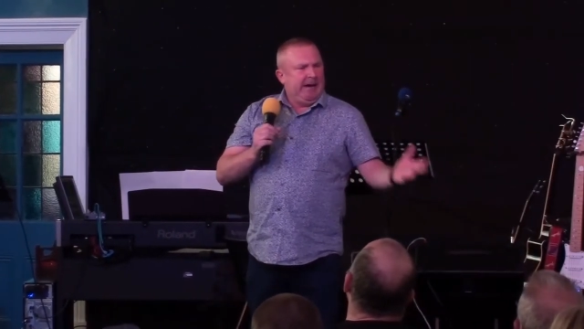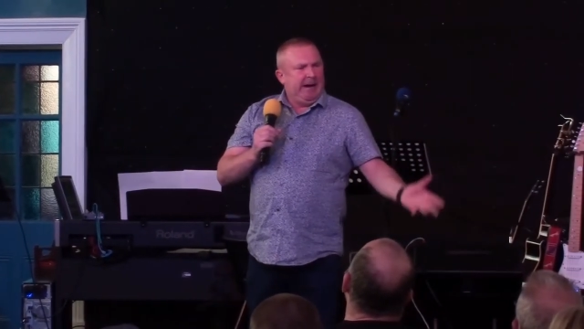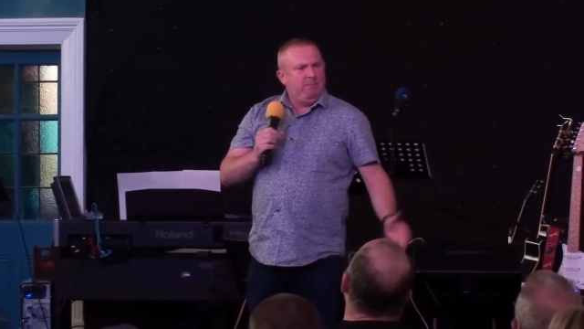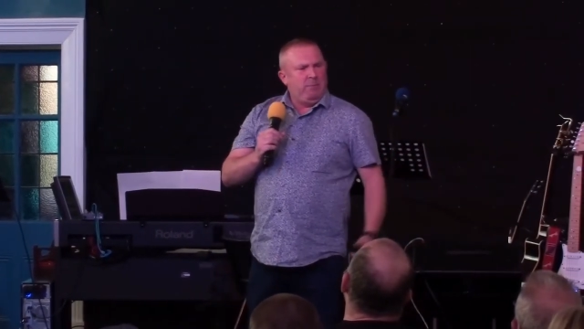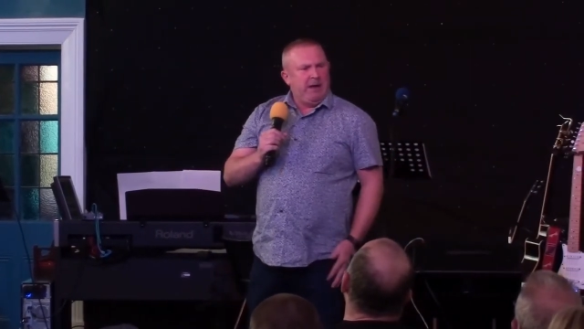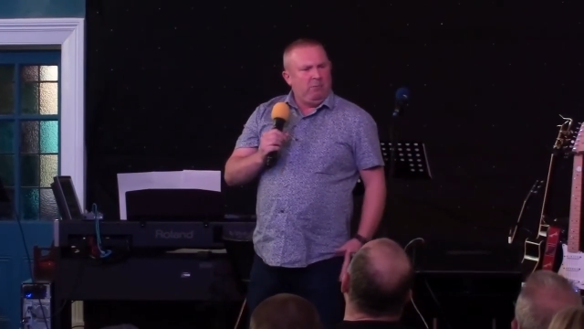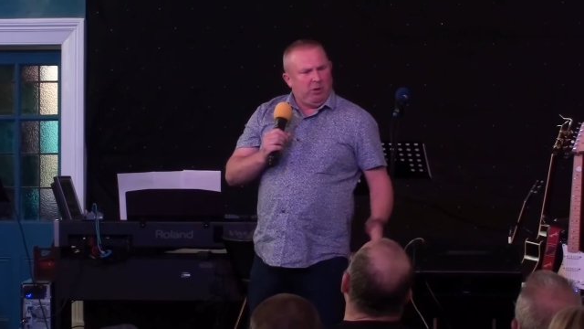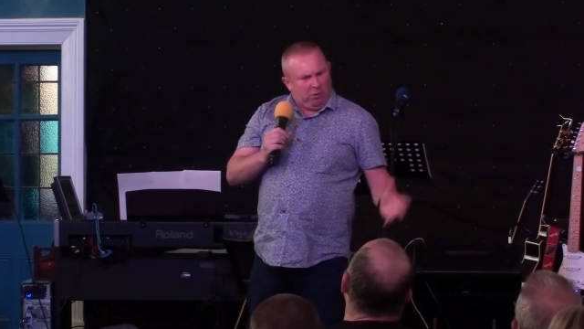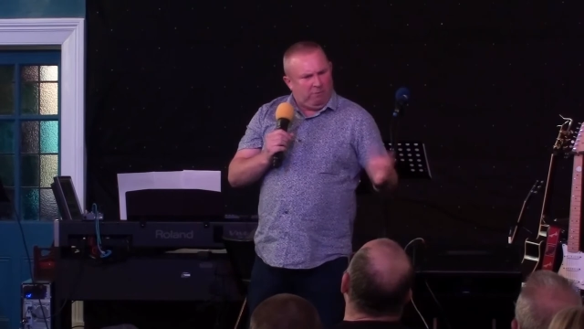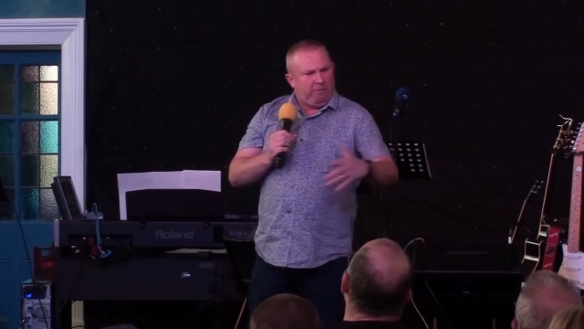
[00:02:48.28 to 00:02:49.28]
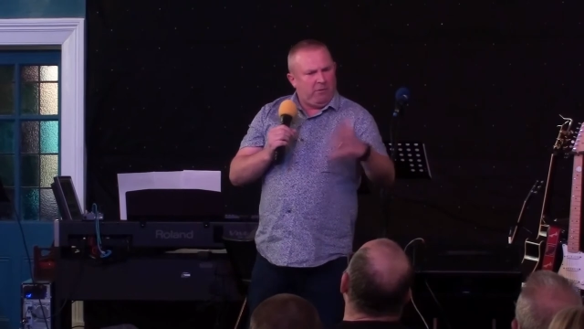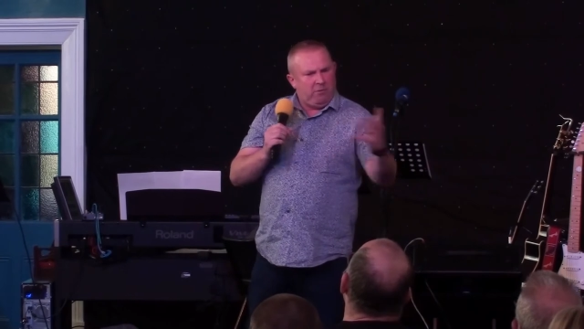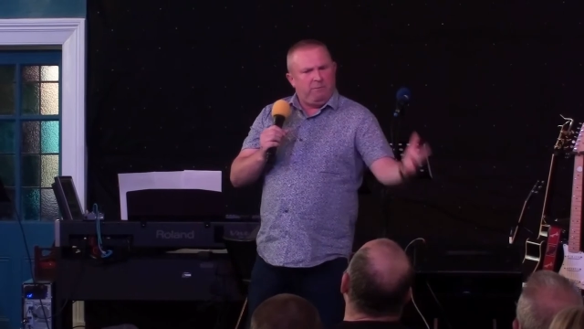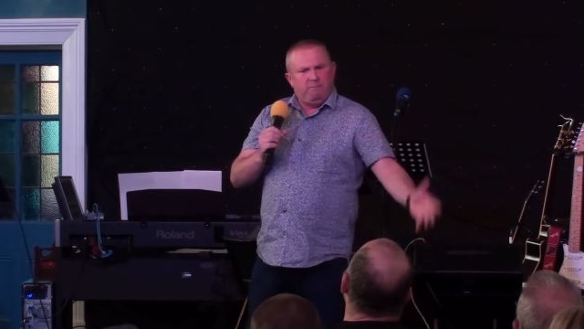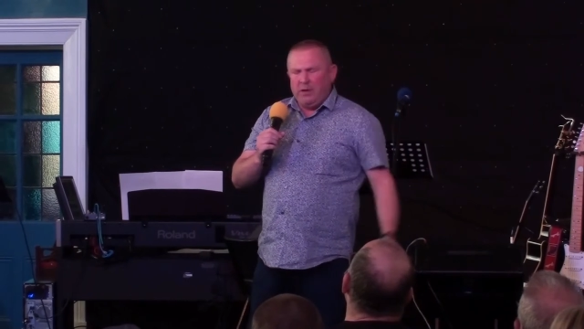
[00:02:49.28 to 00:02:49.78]
and we'd look for the,
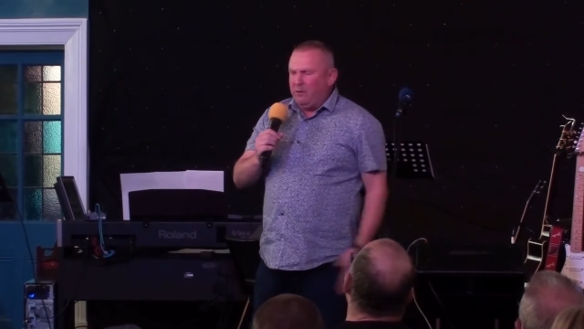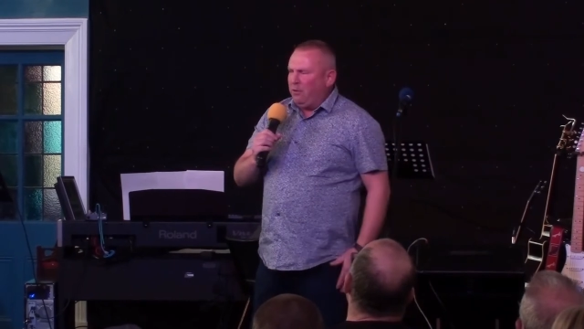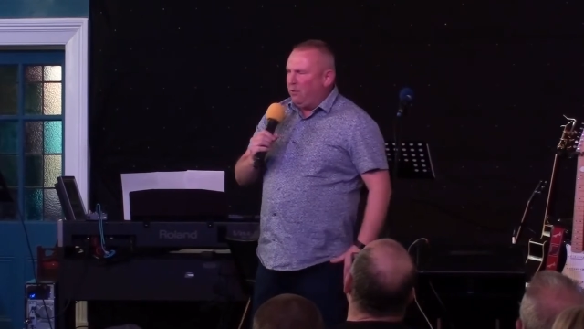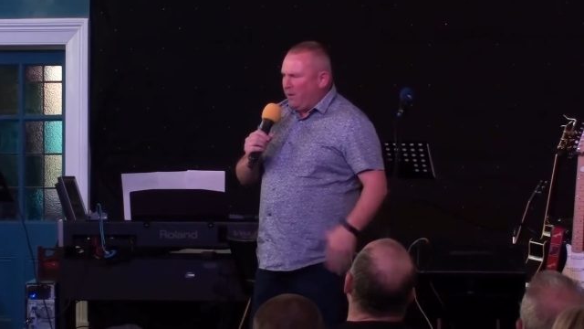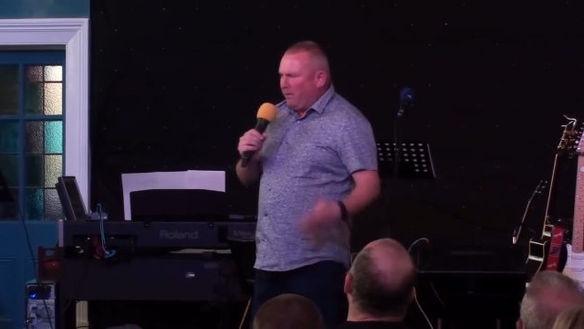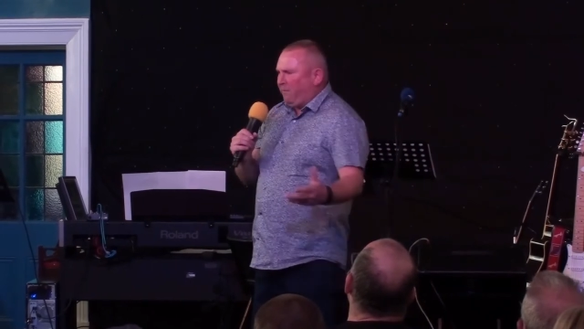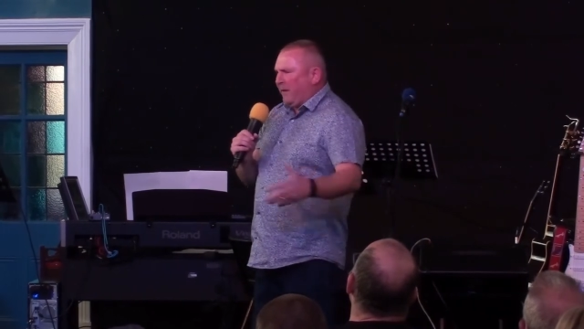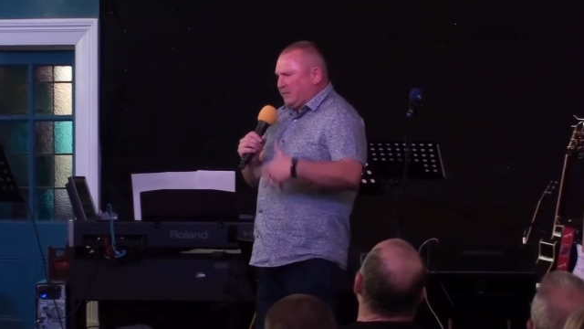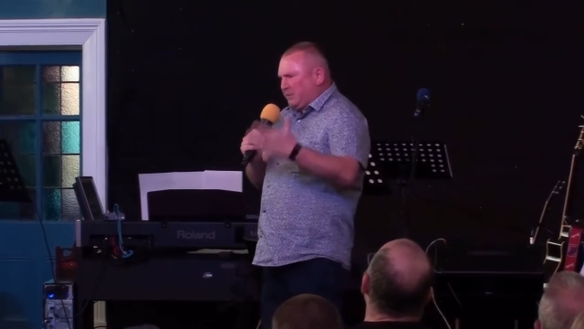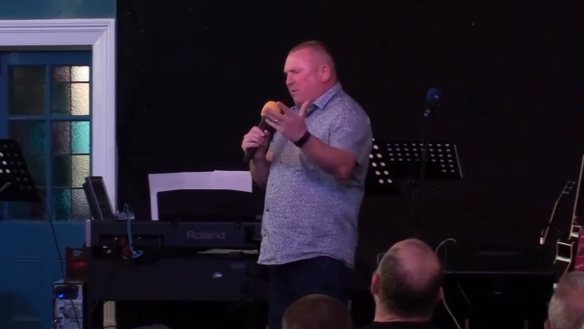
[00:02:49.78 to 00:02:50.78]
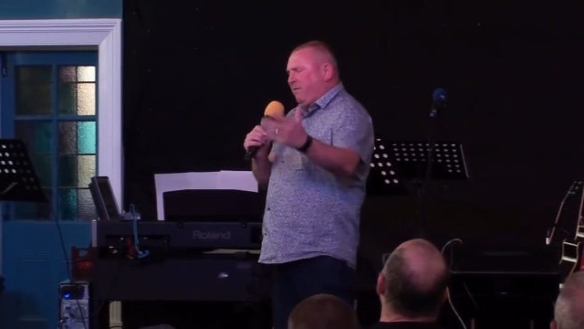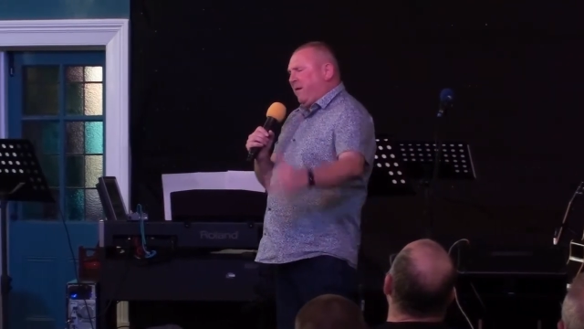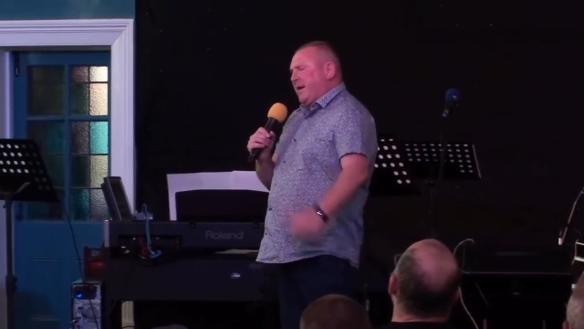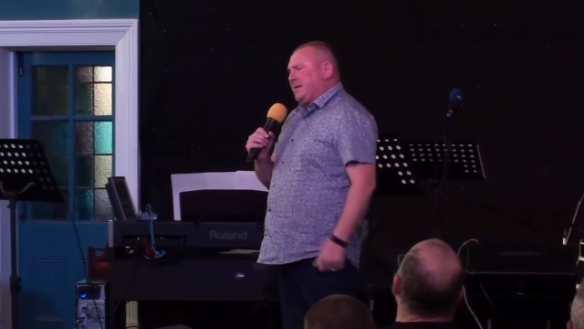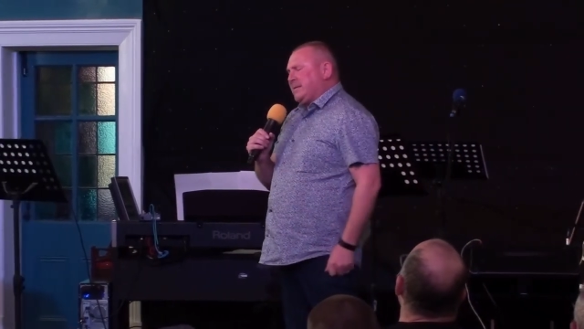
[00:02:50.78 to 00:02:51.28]
you know, the away fans and we'd
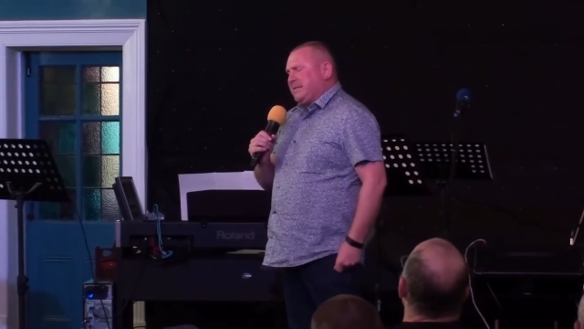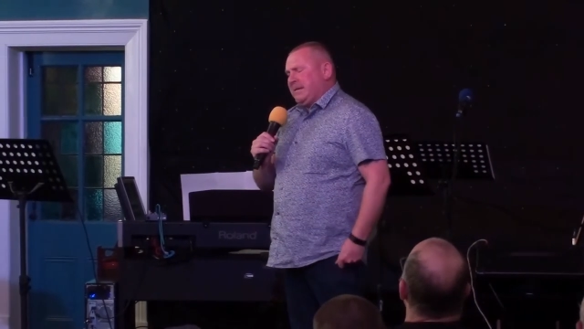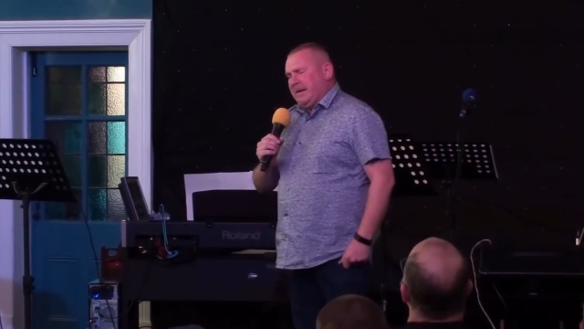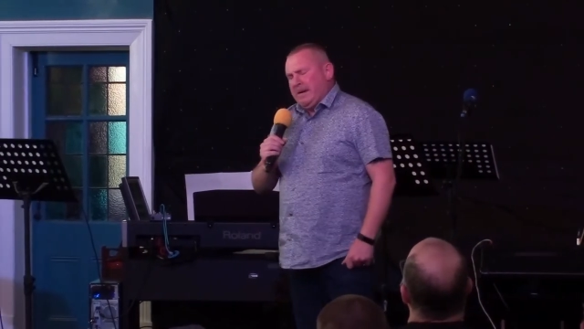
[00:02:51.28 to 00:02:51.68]
fight.